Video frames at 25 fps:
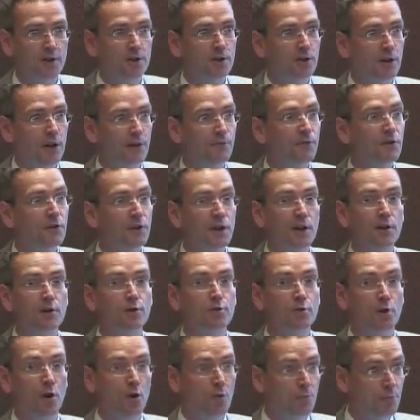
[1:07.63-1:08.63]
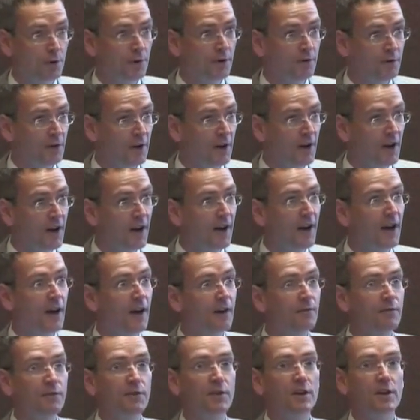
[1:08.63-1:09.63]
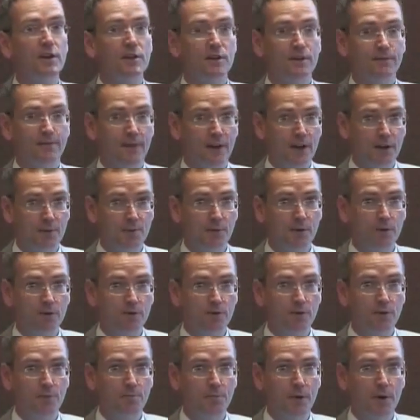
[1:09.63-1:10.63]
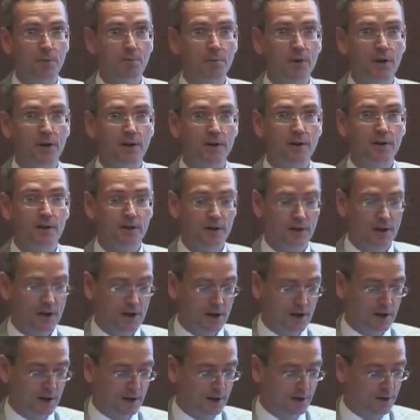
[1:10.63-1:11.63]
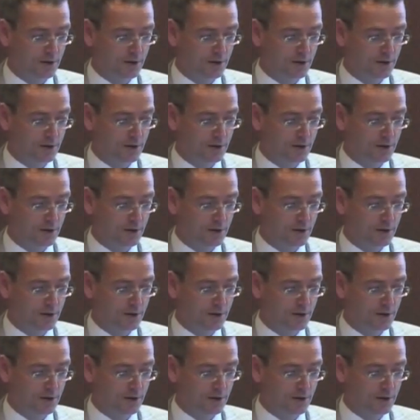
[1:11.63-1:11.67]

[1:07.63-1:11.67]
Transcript: So everything is open, everything is available to the public uh,